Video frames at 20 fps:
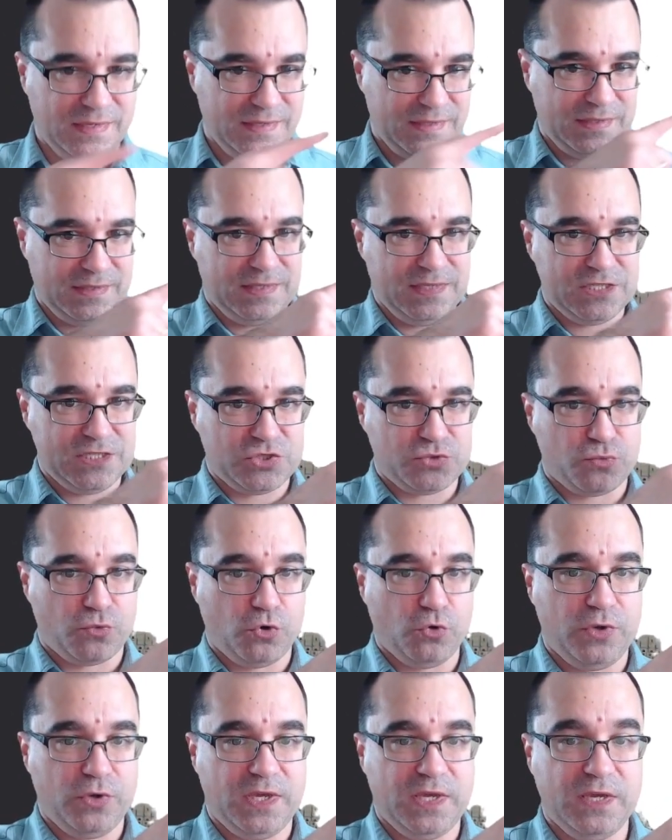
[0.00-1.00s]
this row
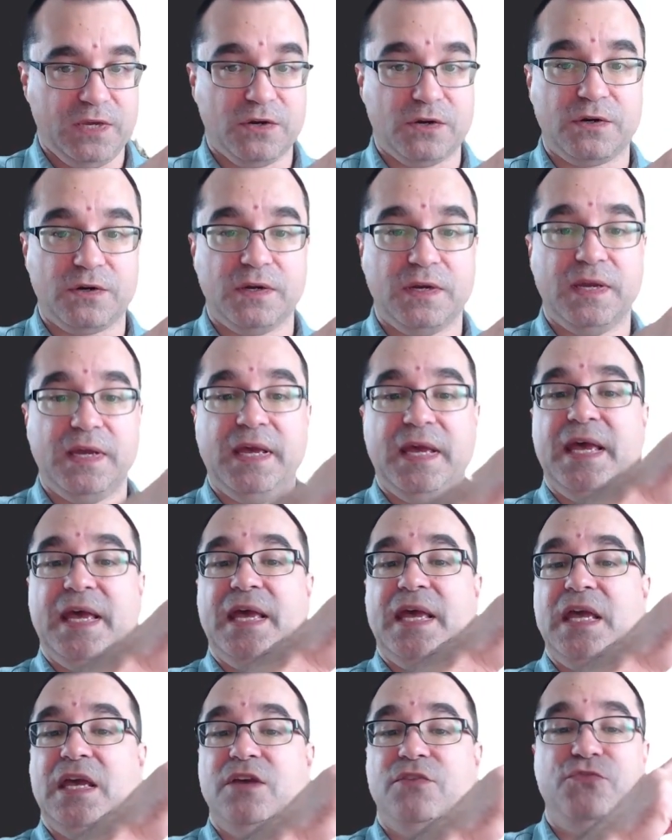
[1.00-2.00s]
here,
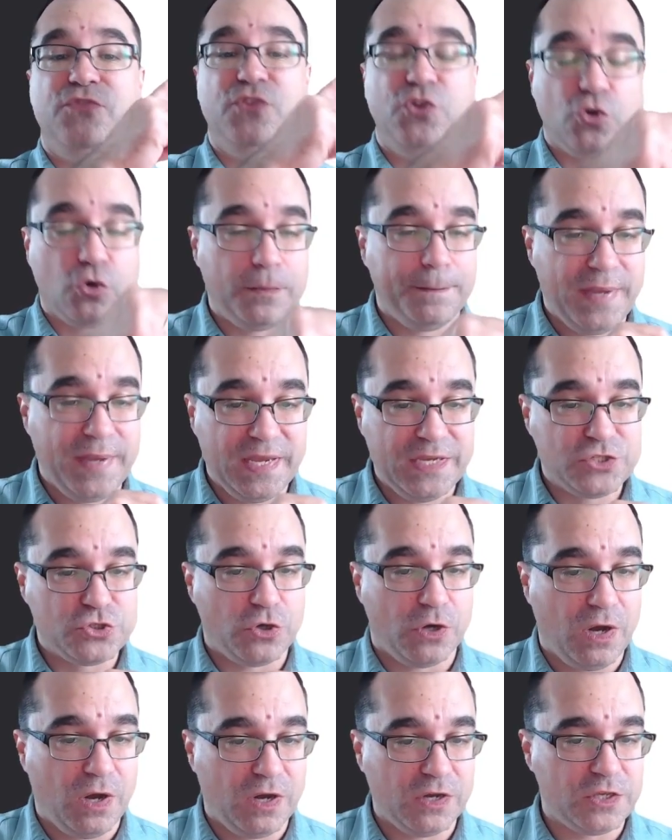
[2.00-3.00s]
if your major
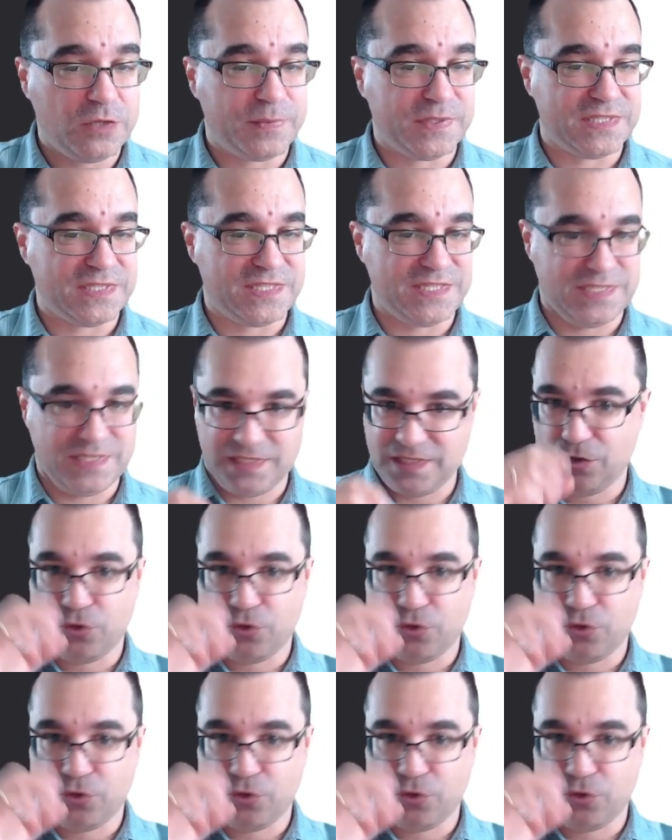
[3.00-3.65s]
occupancy